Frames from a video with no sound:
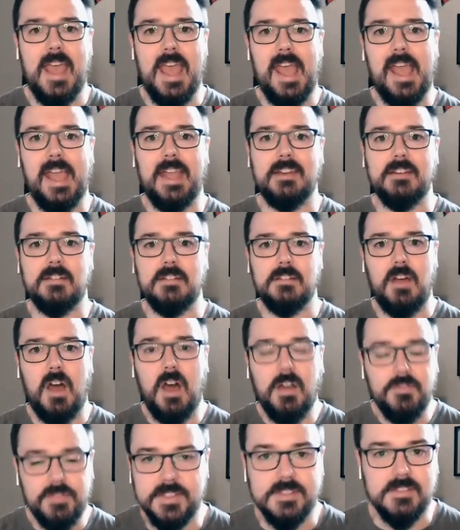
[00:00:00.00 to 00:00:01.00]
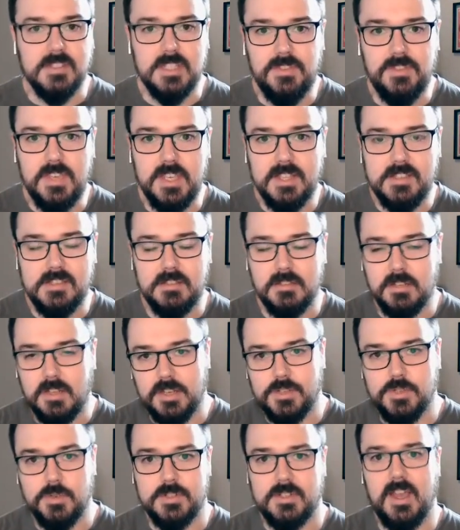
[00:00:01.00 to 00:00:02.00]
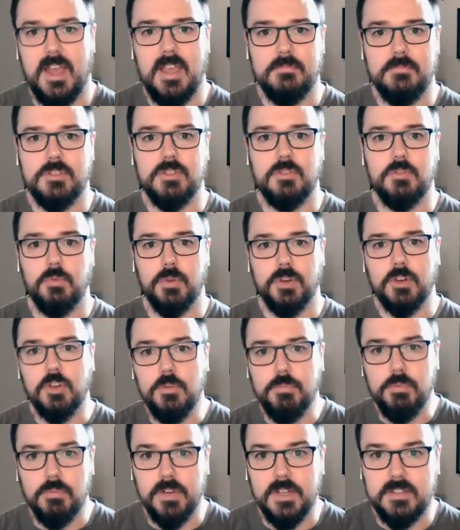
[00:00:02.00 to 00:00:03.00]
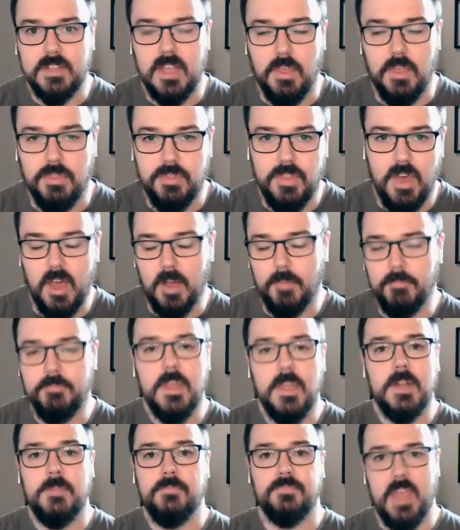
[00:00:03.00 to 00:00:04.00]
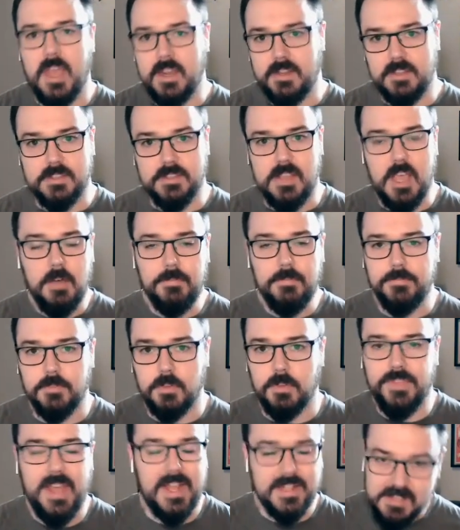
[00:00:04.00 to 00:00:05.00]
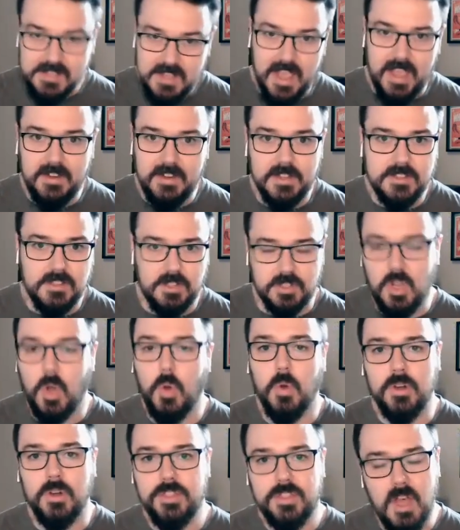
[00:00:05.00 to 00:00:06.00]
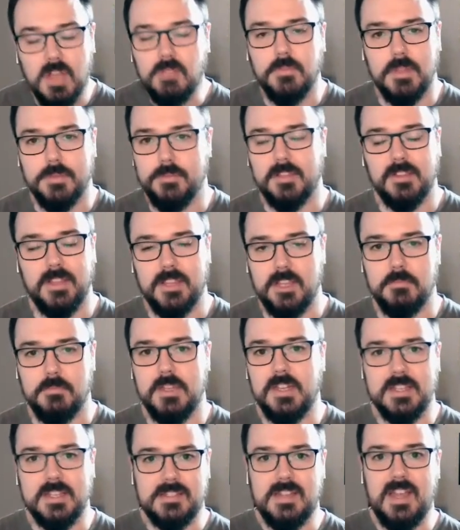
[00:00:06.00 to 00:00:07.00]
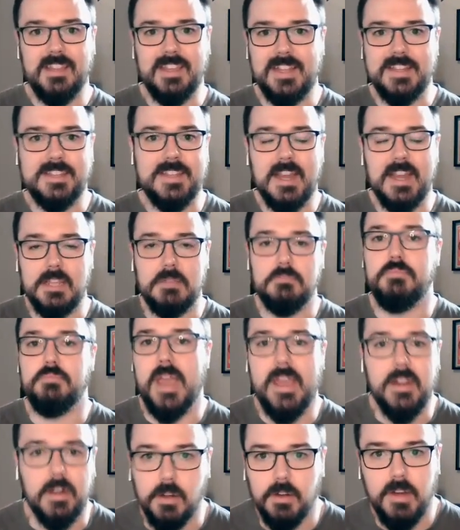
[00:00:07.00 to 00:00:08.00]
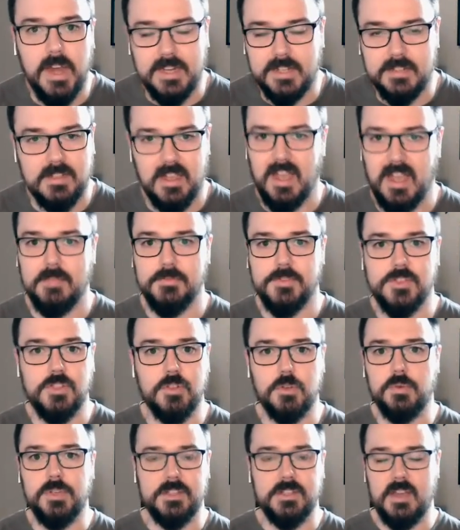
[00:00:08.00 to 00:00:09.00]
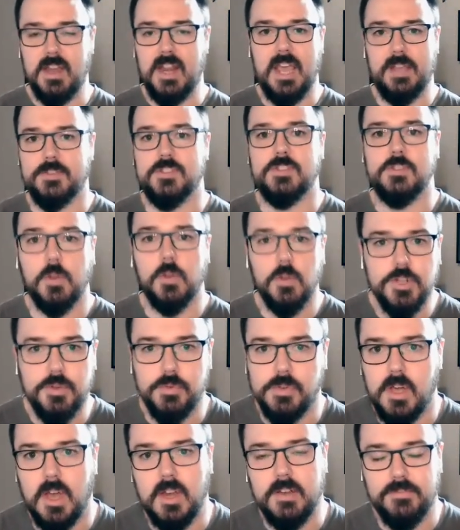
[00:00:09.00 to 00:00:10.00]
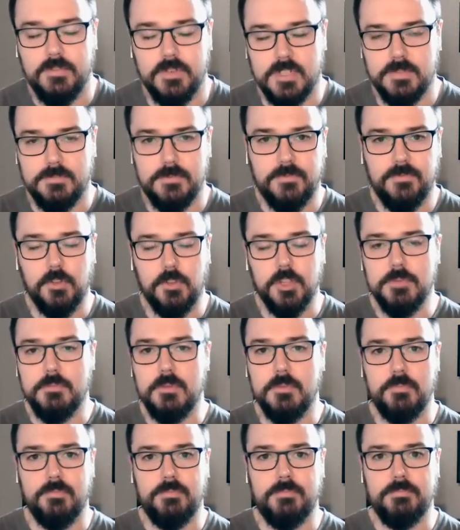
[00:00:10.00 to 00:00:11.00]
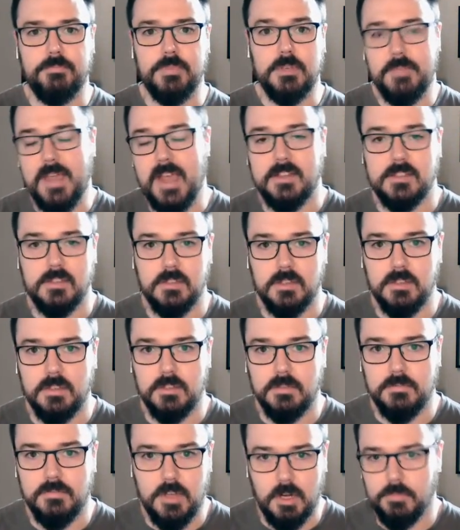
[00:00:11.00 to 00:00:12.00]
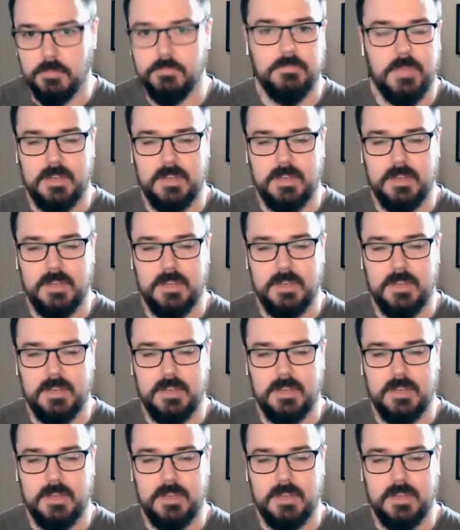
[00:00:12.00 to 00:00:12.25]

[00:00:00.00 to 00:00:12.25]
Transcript: And obviously, if he gets a little extra time to recuperate that thumb, that is helpful. That said, it's a torn thumb ligament. It's not like it's getting better anytime soon. He's got to have surgery on it for it to fully be back to,